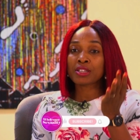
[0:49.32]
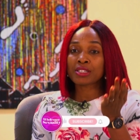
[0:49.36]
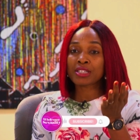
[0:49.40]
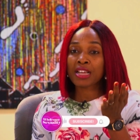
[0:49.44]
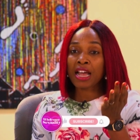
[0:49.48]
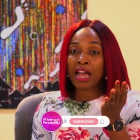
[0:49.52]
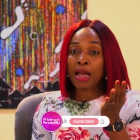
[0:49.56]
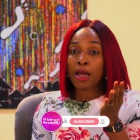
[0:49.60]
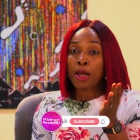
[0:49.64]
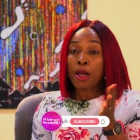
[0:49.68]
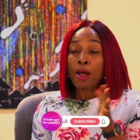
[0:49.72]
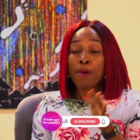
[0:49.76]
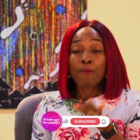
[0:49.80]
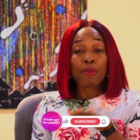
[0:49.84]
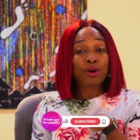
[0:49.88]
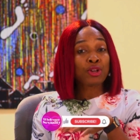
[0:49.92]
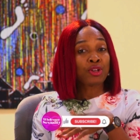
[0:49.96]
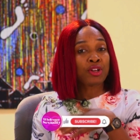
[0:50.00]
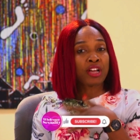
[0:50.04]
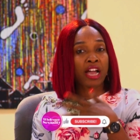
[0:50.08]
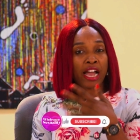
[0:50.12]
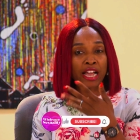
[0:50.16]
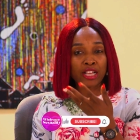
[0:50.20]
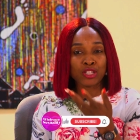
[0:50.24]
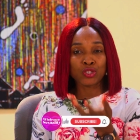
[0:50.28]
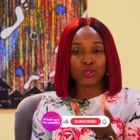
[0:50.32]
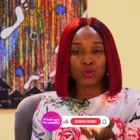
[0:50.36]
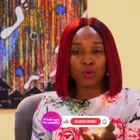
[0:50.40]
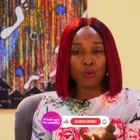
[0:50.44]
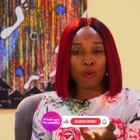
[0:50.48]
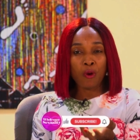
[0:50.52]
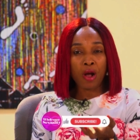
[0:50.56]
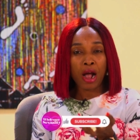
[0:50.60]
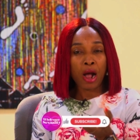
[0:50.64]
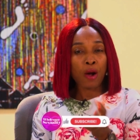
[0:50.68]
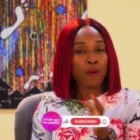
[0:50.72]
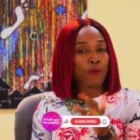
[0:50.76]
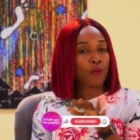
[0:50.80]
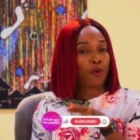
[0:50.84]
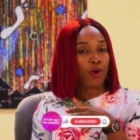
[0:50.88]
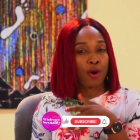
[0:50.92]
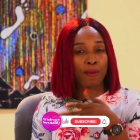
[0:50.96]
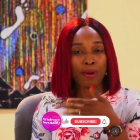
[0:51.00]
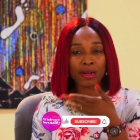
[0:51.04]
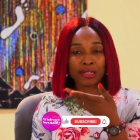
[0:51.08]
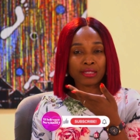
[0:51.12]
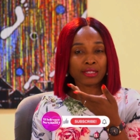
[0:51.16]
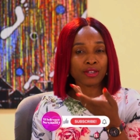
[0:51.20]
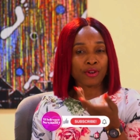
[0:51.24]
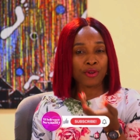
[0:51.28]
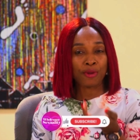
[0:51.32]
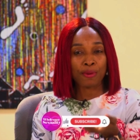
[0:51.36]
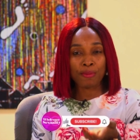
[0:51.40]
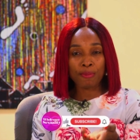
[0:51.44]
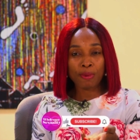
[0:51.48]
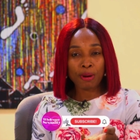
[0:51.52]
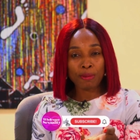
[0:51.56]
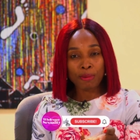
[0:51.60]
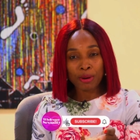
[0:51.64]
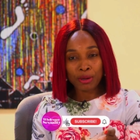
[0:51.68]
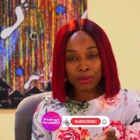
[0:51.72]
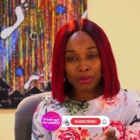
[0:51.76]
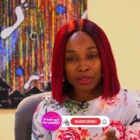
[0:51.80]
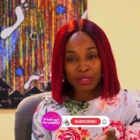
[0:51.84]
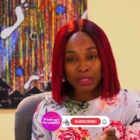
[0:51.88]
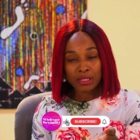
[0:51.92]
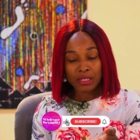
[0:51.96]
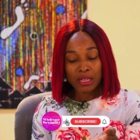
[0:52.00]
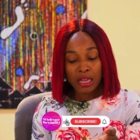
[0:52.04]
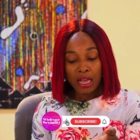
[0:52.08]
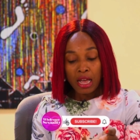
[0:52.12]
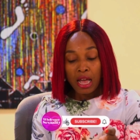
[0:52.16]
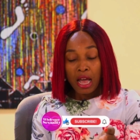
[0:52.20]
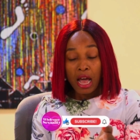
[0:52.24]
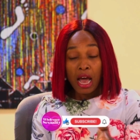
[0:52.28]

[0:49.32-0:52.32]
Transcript: worse. But you guys know, I will come and tell you about it.